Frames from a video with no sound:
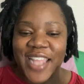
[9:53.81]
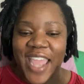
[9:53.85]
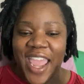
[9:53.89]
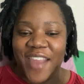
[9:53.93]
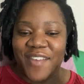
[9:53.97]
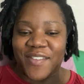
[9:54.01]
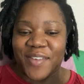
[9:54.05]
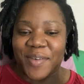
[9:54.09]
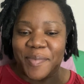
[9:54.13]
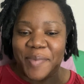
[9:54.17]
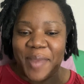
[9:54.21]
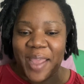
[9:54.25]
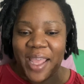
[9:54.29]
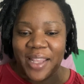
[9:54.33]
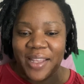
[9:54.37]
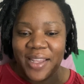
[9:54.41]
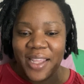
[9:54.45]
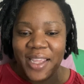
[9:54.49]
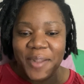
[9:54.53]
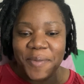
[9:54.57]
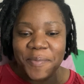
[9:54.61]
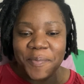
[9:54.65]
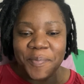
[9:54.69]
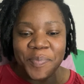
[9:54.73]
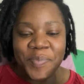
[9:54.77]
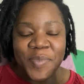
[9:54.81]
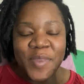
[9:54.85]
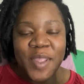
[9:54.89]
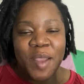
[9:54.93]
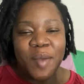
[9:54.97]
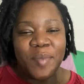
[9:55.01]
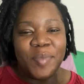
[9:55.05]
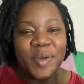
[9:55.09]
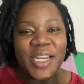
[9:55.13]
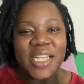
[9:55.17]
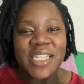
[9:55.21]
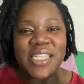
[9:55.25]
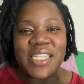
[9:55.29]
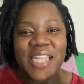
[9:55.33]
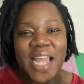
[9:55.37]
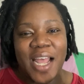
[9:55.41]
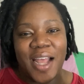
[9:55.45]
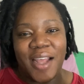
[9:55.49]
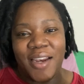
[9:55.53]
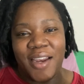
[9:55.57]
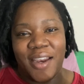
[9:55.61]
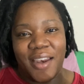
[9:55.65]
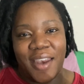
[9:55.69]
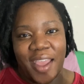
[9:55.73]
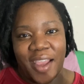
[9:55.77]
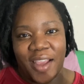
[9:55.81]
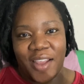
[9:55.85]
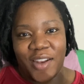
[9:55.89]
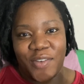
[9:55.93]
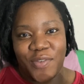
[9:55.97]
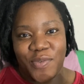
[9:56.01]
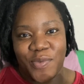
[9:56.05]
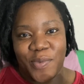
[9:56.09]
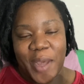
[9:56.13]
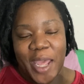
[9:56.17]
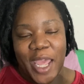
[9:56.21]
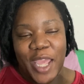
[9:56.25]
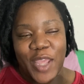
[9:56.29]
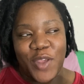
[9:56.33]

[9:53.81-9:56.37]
and repelling, but it's not in a negative way.